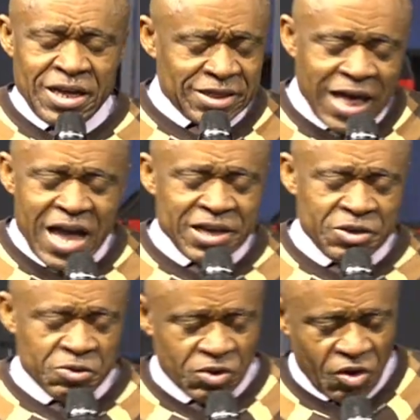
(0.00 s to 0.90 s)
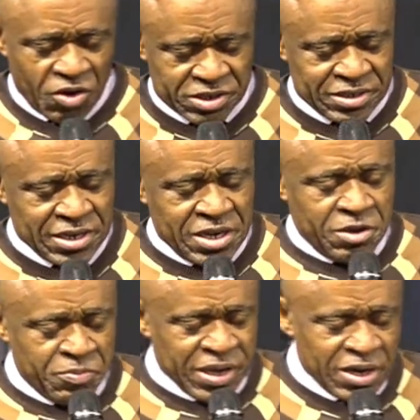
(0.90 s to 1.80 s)
Thank you, Lord
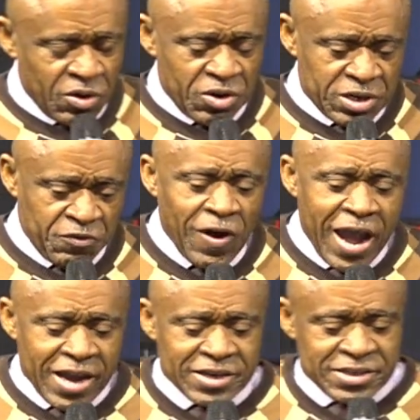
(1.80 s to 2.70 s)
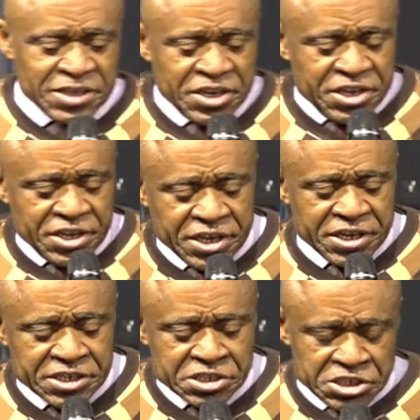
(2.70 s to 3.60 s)
be glorified.
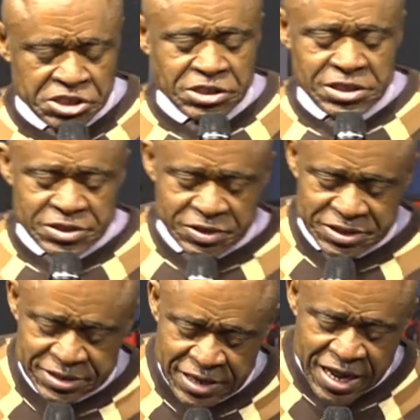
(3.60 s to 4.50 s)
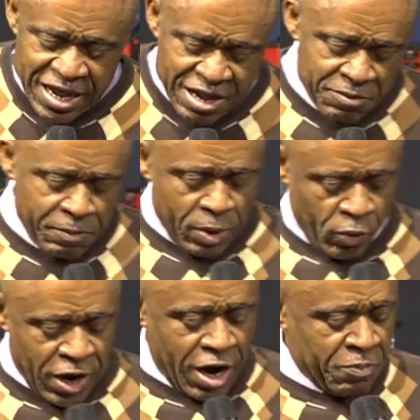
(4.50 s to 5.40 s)
In Jesus' name
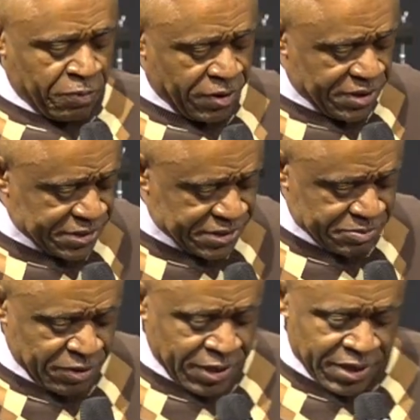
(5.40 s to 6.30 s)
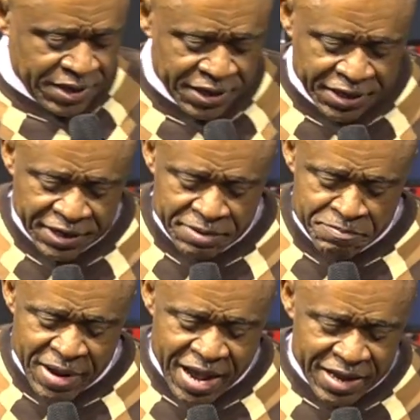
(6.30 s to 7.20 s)
we have prayed.
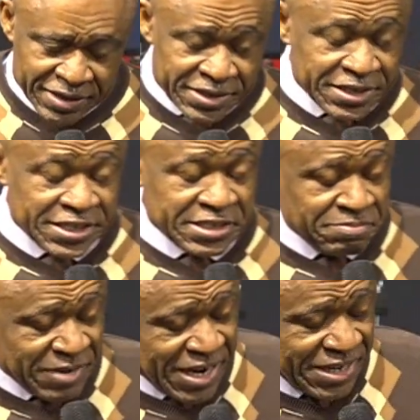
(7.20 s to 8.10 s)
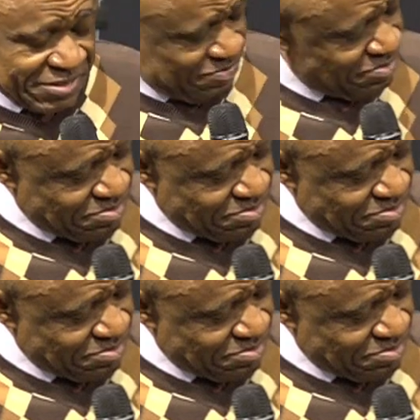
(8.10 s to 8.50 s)
Amen. Amen.